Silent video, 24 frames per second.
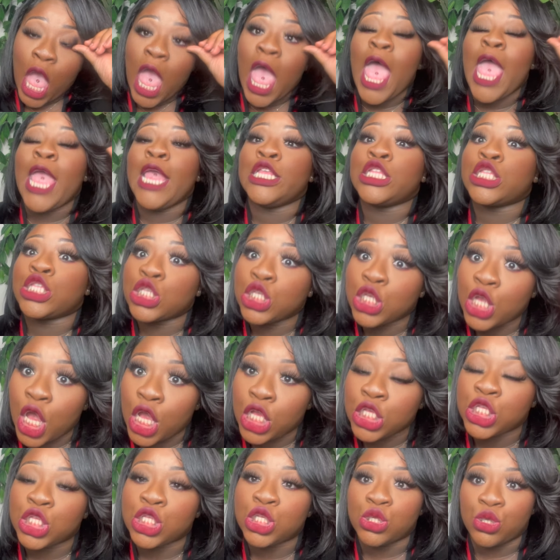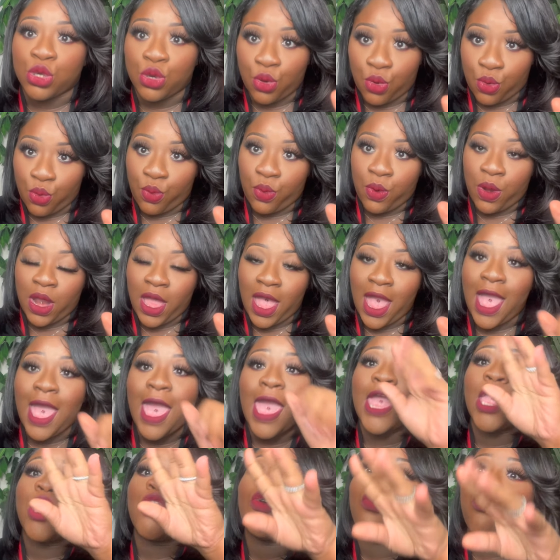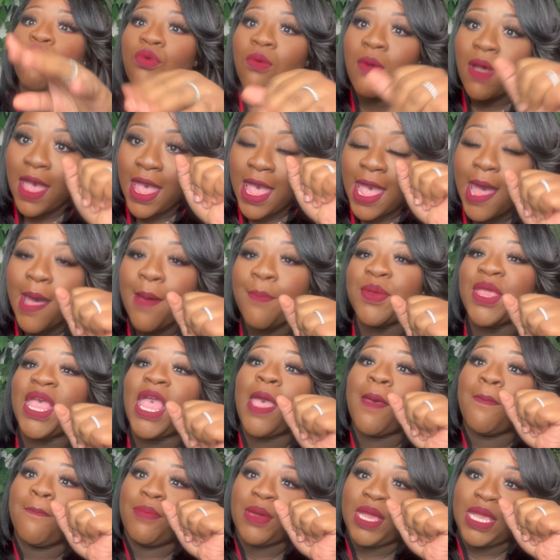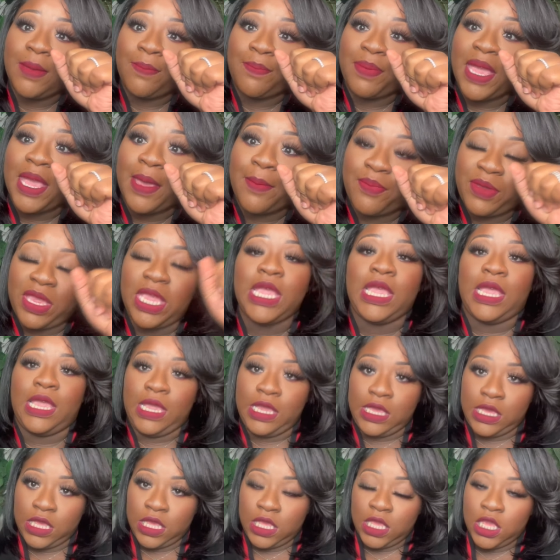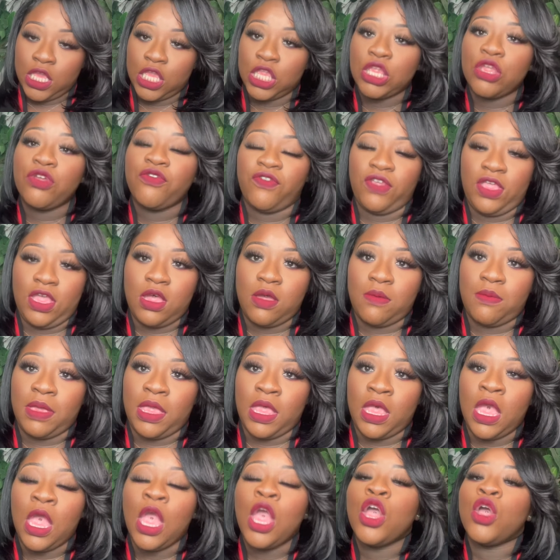a tussle, a grab and bink, bink, bink. You feel me?